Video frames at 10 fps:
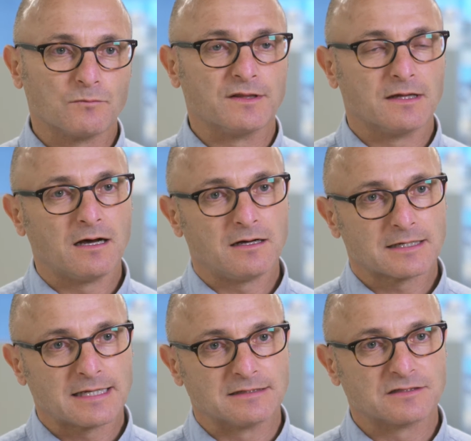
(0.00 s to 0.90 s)
with the
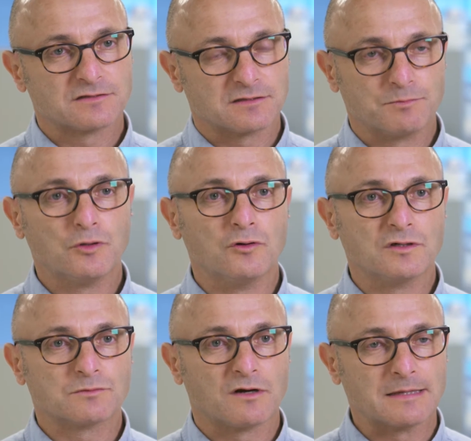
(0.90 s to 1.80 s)
Heart Kids
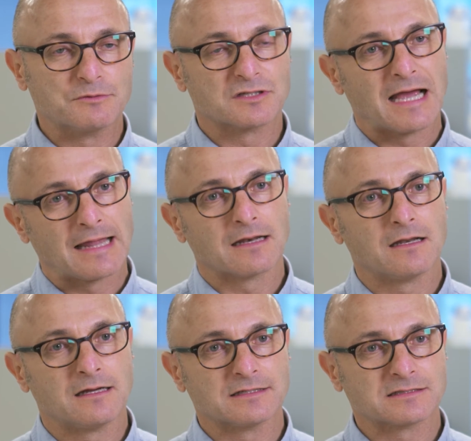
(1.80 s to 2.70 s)
support, we're able to
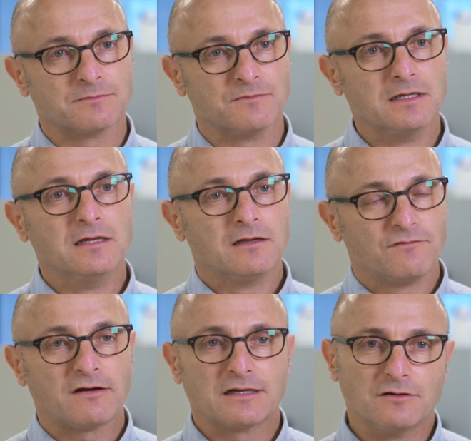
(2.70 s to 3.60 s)
analyse some
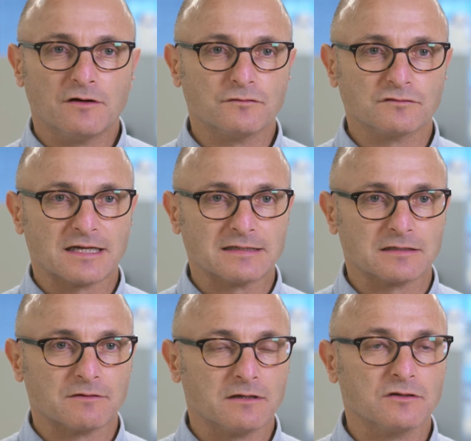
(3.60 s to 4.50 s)
very novel
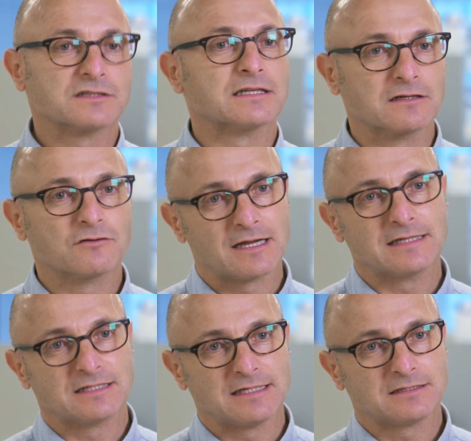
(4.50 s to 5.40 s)
data that looks in
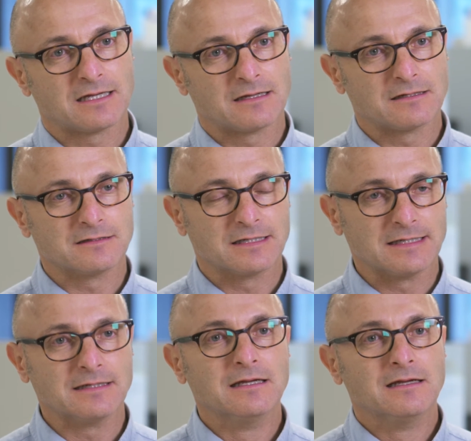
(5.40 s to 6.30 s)
great detail at
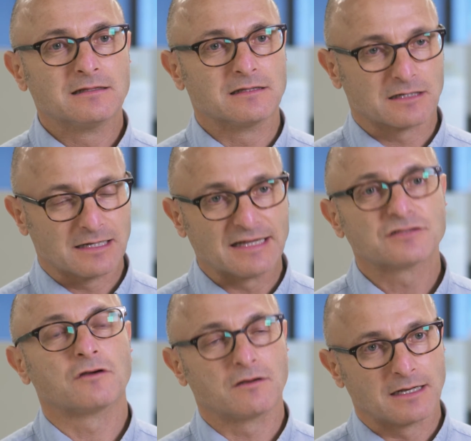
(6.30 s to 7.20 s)
the
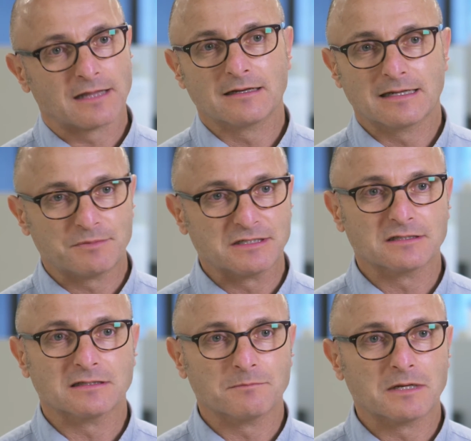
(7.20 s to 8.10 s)
cholesterol and other lipids
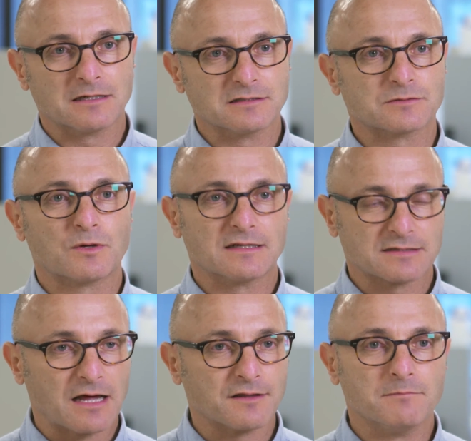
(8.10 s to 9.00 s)
in the blood, as well
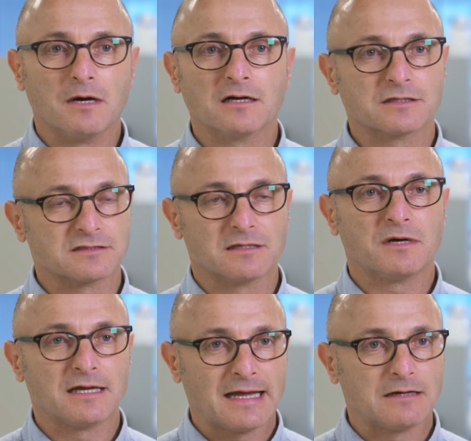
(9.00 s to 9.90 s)
as other markers that
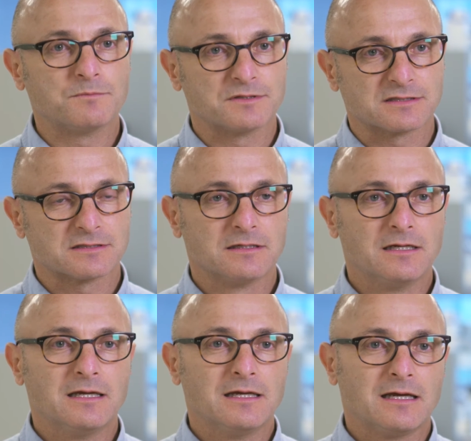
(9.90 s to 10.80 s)
might help us
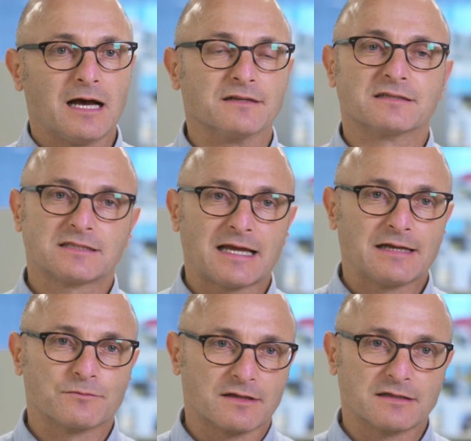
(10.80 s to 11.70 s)

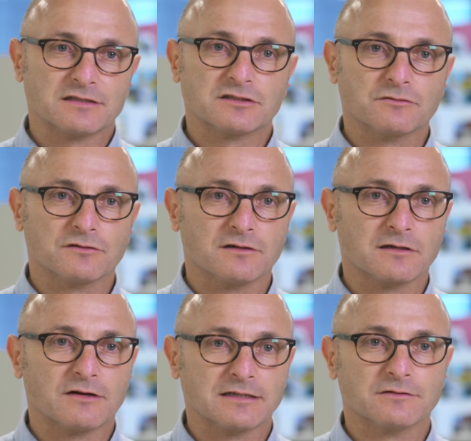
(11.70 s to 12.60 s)
understand whether these children are
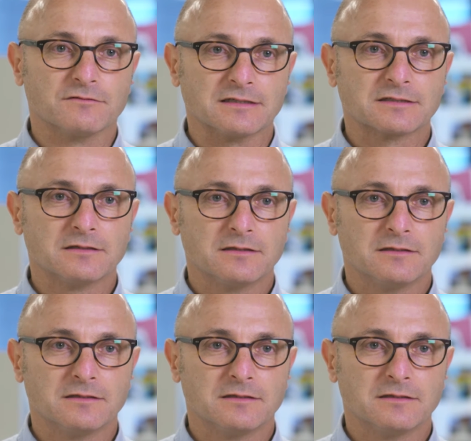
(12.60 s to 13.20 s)
at greater risk.